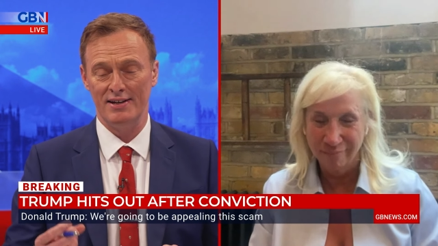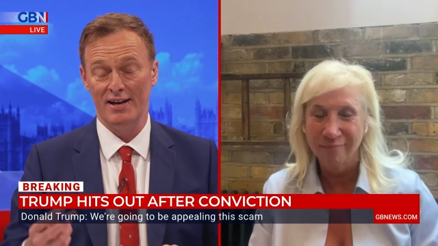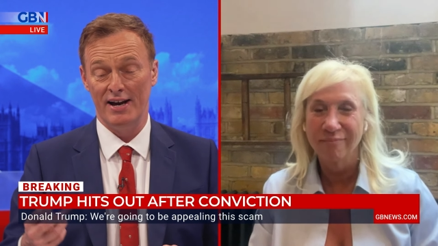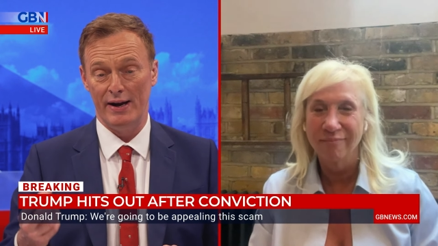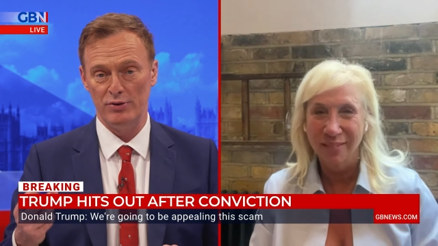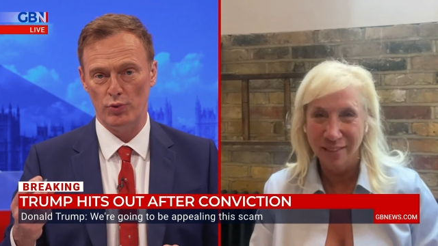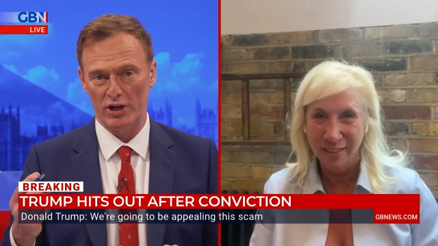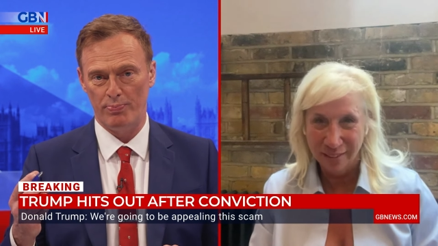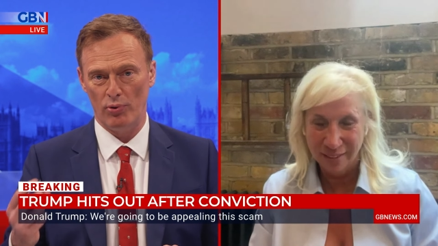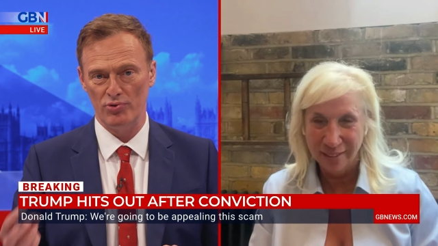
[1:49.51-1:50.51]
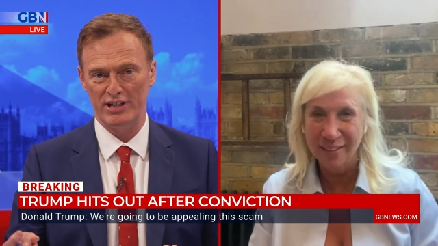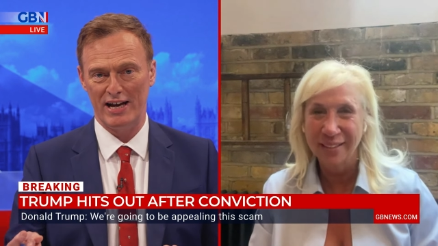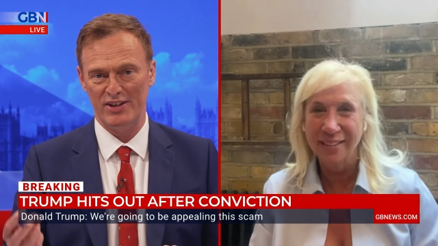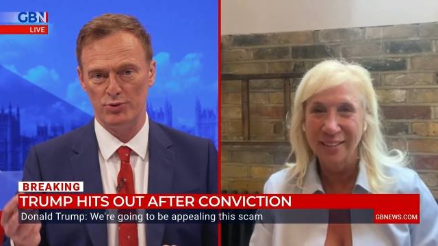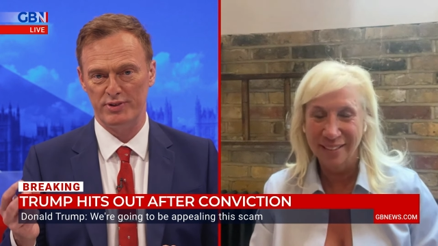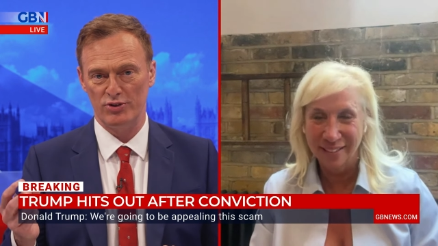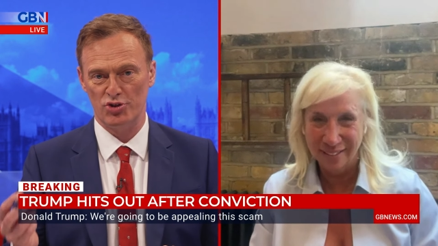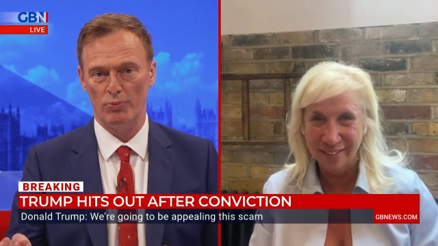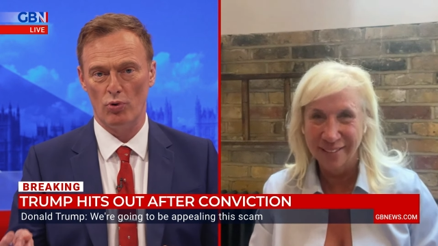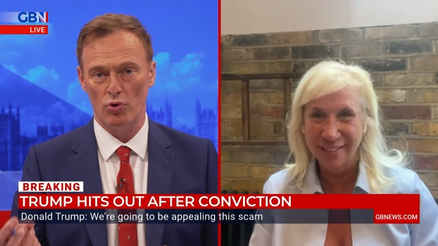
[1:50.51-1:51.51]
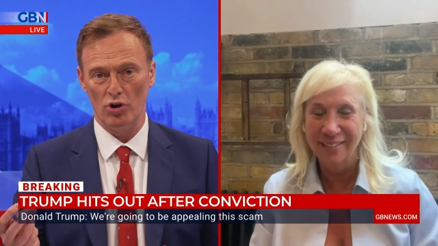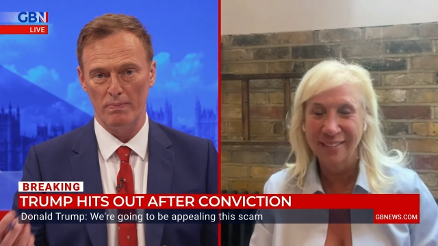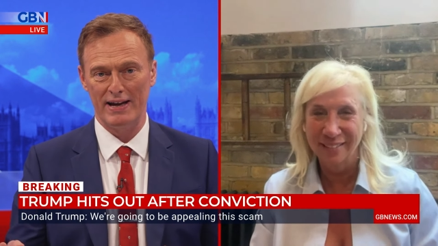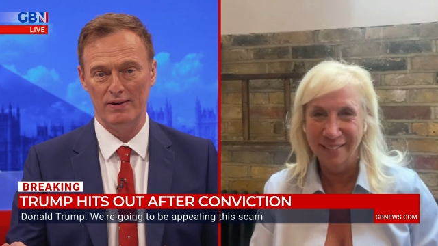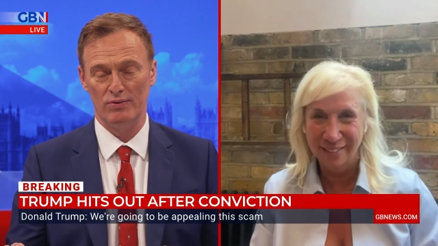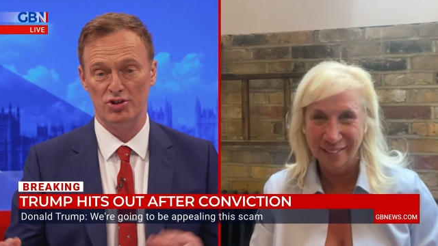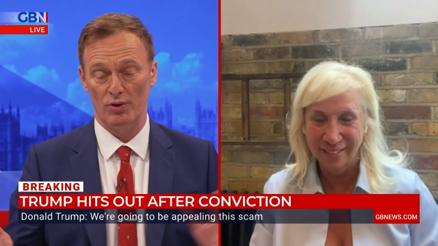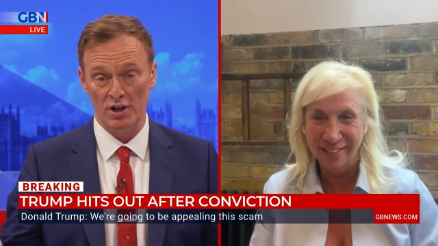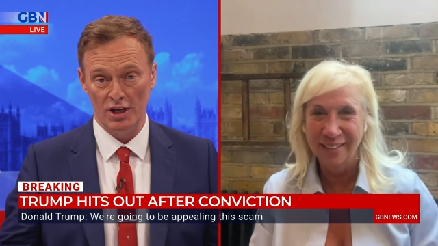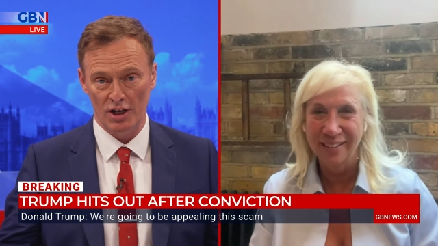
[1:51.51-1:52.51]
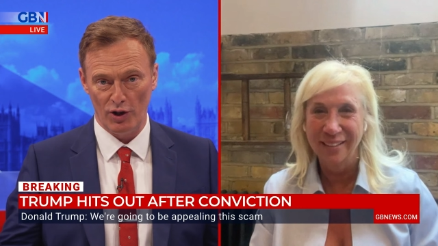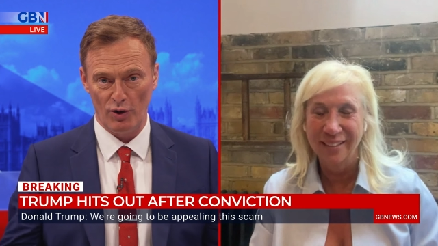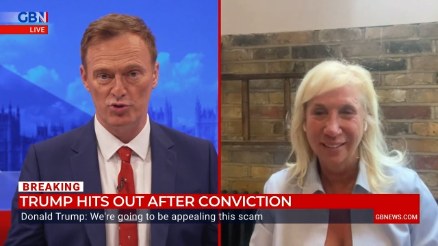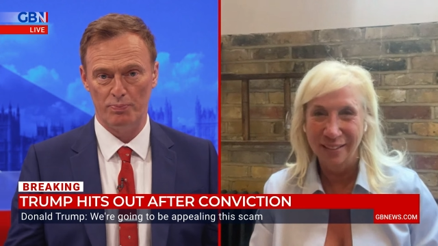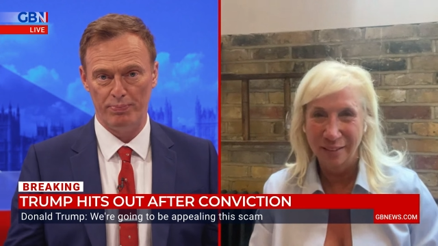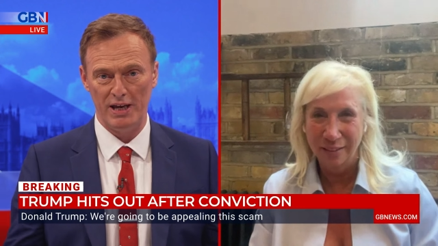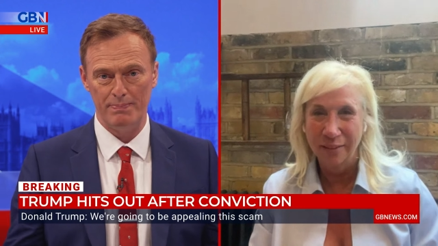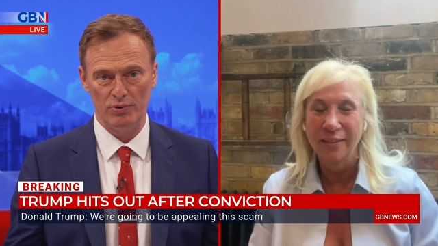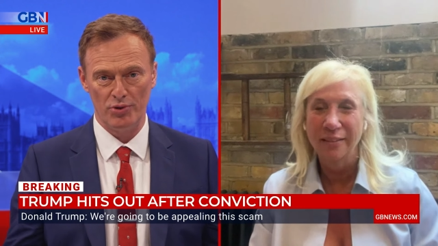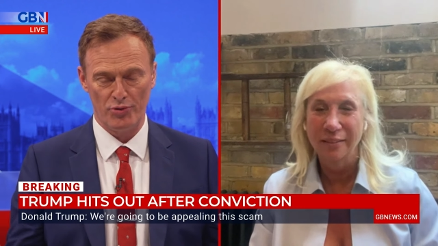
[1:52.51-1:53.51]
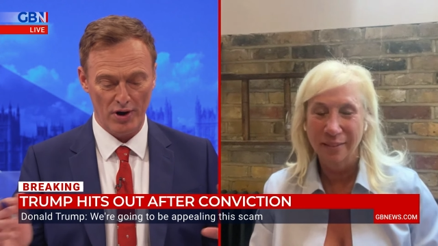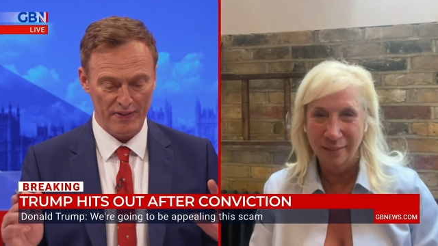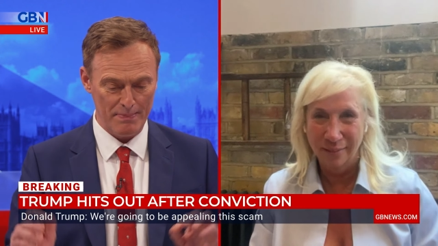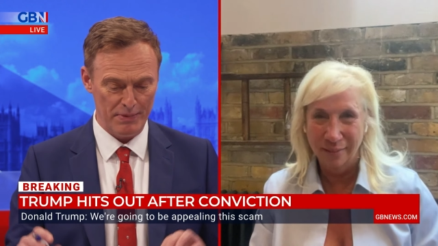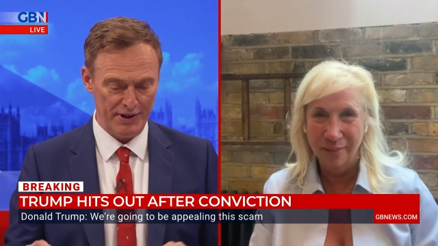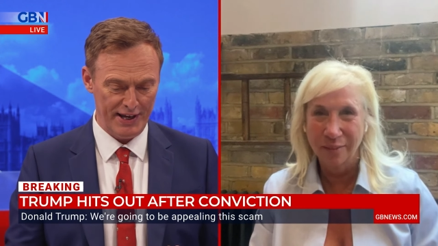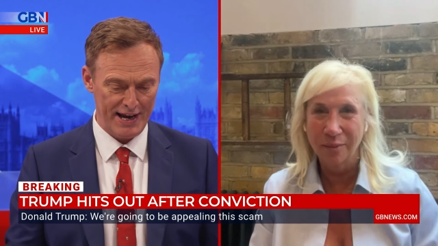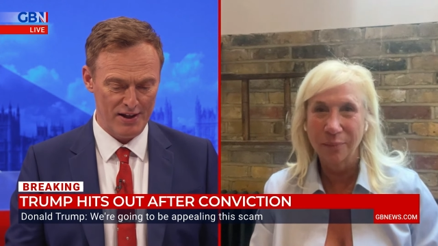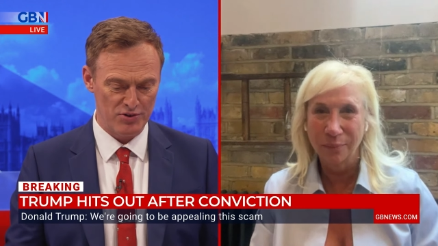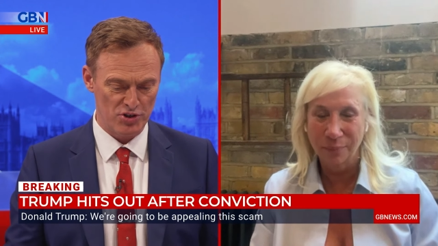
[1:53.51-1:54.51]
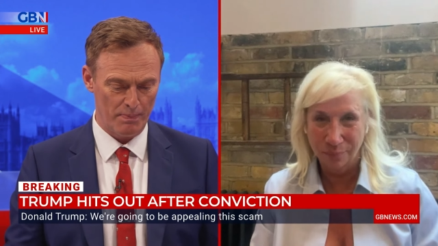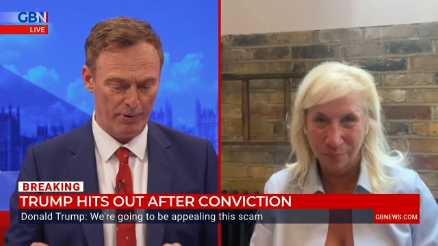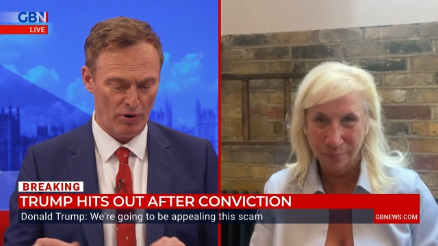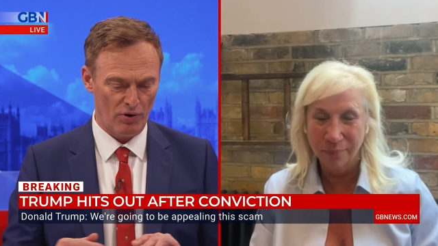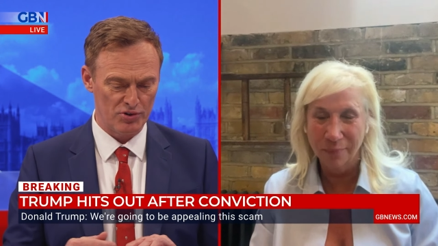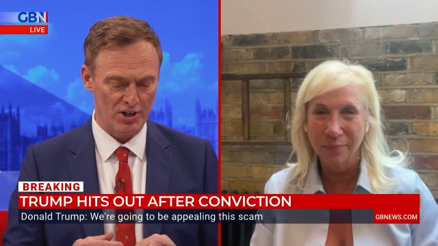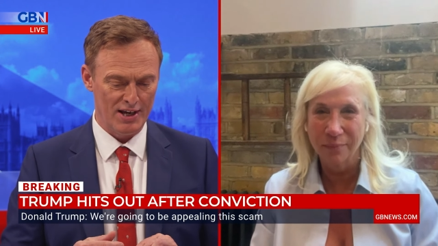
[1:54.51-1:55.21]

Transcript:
Speaker 1: And he was quick to point out this was in small amounts, so lots of people throwing their money into the pot